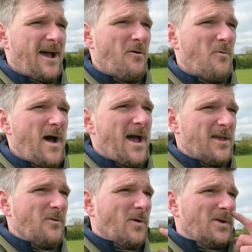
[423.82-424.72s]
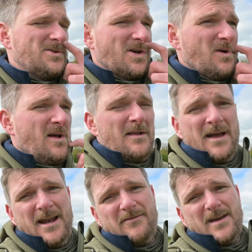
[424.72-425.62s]
out where you want to.
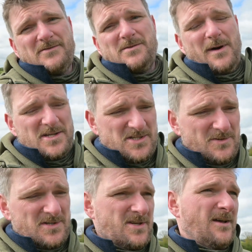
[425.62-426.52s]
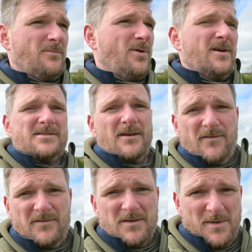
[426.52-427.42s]
And if you have to measure to a certain point, say
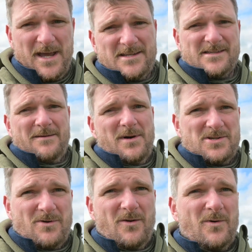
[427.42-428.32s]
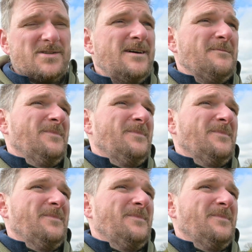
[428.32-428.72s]
50 metres, then measure onwards,